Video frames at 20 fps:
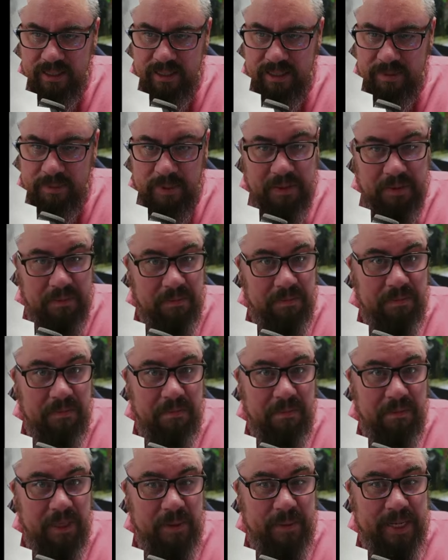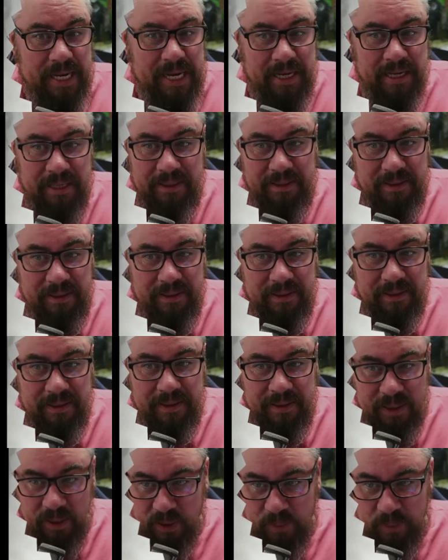But maybe
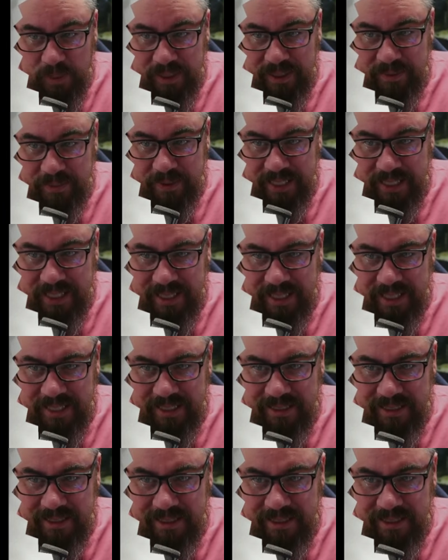could be something in there.